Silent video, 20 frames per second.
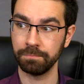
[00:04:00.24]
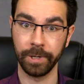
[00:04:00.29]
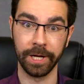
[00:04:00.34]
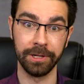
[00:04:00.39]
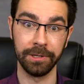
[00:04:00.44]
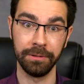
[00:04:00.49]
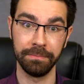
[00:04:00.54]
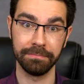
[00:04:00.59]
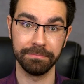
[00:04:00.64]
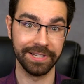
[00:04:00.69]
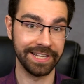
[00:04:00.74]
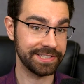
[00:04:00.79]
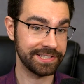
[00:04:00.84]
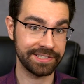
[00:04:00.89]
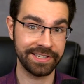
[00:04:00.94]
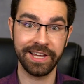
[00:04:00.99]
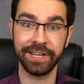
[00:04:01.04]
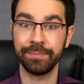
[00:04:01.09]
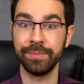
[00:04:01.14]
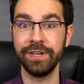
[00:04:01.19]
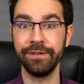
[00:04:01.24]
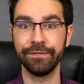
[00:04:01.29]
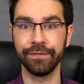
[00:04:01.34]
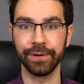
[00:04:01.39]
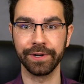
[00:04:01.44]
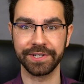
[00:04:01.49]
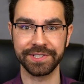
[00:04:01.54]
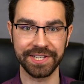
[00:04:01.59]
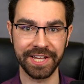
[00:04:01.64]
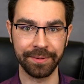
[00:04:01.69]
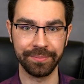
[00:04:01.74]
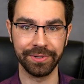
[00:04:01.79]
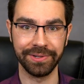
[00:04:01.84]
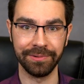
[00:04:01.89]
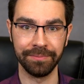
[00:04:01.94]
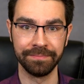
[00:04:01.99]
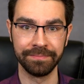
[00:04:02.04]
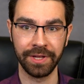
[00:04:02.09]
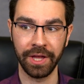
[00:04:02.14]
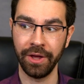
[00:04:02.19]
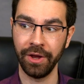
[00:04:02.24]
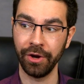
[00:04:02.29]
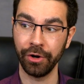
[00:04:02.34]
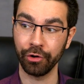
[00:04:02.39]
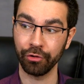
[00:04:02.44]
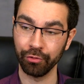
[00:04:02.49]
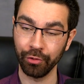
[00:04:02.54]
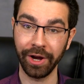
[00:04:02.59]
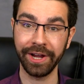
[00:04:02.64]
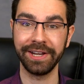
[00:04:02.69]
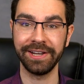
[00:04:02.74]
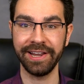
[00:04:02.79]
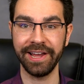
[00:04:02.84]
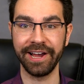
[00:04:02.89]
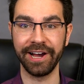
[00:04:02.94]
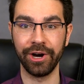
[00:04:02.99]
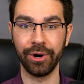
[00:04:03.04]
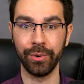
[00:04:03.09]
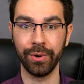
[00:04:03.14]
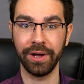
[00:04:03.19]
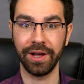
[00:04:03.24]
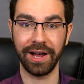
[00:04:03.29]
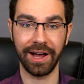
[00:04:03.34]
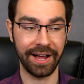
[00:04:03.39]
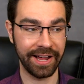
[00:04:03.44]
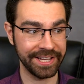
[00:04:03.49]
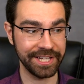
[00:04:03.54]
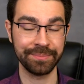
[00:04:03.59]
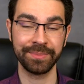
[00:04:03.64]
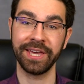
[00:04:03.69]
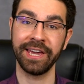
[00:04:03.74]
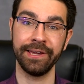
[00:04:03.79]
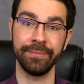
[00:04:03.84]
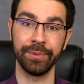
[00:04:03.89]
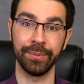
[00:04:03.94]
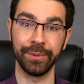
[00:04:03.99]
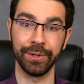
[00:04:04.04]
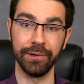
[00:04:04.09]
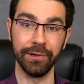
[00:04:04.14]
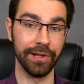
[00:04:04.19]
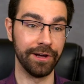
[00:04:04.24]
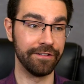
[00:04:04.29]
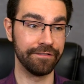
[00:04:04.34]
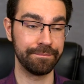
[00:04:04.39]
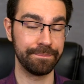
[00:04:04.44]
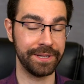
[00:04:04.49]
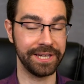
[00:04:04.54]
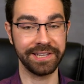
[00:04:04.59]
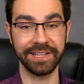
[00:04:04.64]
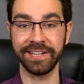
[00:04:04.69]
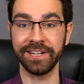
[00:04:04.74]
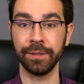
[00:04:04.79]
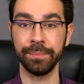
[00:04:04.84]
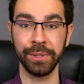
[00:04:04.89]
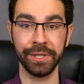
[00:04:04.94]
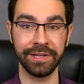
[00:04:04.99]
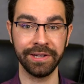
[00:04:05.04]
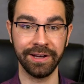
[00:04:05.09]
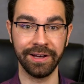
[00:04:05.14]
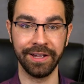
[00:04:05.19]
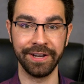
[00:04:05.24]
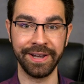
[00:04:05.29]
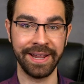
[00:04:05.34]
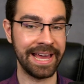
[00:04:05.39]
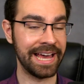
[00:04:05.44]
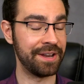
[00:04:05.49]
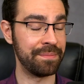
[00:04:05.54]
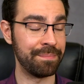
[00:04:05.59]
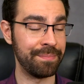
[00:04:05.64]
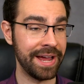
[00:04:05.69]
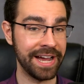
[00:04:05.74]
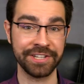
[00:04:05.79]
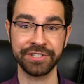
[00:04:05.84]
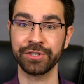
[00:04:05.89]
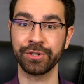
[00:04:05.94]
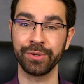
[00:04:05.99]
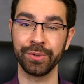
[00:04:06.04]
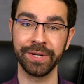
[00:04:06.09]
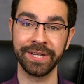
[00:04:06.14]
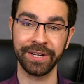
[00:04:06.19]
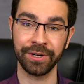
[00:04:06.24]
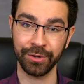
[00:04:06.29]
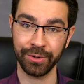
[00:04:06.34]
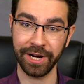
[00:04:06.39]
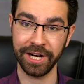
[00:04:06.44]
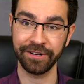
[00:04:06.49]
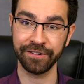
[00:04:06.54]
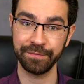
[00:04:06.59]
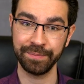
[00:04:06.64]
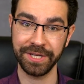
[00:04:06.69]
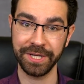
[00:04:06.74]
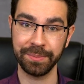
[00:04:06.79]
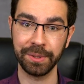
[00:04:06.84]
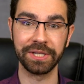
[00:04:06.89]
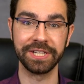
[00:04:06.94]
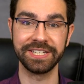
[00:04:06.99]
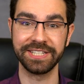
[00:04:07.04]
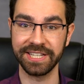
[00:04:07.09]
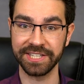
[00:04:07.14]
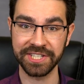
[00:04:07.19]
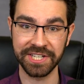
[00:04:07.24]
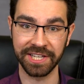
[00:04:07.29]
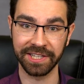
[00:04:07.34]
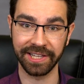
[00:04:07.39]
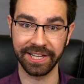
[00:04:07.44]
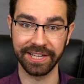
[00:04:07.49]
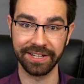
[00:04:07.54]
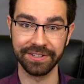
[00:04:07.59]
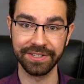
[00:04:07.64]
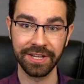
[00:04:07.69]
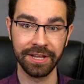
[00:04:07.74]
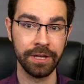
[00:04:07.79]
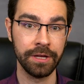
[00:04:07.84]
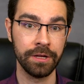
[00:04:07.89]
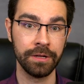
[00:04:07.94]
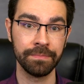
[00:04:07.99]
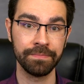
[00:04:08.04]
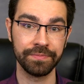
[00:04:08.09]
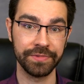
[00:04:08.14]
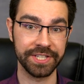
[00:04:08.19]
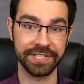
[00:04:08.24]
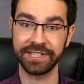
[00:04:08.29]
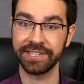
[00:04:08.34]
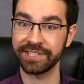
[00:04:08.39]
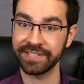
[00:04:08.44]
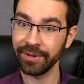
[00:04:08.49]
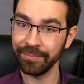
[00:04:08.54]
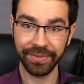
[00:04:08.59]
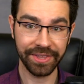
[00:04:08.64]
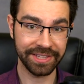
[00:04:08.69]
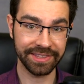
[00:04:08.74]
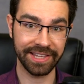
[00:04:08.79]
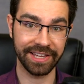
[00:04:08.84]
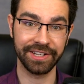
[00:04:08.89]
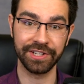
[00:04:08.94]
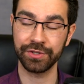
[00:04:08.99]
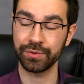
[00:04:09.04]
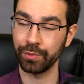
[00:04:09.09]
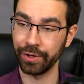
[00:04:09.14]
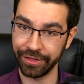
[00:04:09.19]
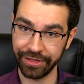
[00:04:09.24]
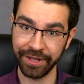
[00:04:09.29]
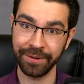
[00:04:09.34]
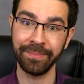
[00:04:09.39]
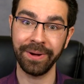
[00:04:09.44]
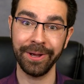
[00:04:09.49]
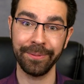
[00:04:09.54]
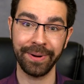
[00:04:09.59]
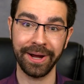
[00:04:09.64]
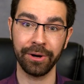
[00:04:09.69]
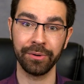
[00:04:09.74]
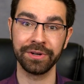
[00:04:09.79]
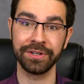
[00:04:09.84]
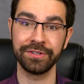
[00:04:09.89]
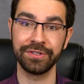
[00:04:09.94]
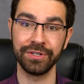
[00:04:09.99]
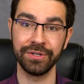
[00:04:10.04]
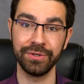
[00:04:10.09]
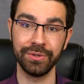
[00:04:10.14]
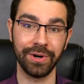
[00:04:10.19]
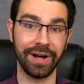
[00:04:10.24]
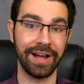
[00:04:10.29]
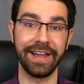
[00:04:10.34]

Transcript: Well, let's take me for example. Right now, I am capable of picking up a gun and massacring a crowd of people at Disneyland. This is something that is within my power to do.